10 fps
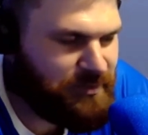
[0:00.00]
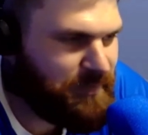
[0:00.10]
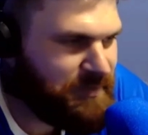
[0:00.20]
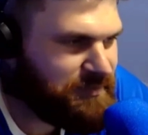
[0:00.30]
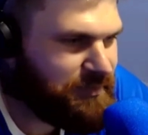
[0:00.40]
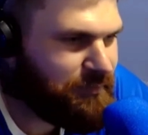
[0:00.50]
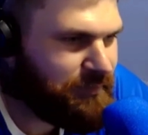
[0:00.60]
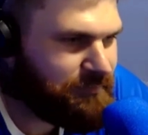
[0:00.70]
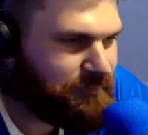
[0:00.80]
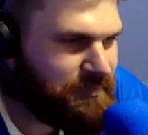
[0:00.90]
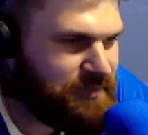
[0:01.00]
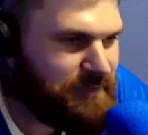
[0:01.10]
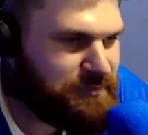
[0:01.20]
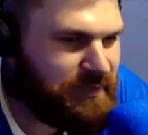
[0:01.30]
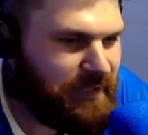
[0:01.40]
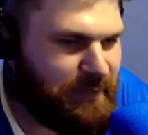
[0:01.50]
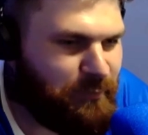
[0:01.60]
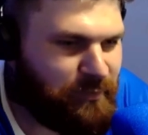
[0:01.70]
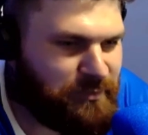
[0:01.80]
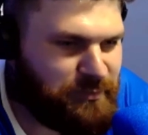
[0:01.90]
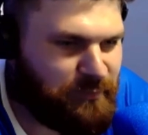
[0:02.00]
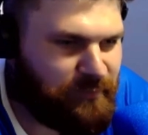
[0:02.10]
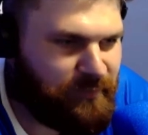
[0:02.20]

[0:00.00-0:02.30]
especially like teams in League One and stuff.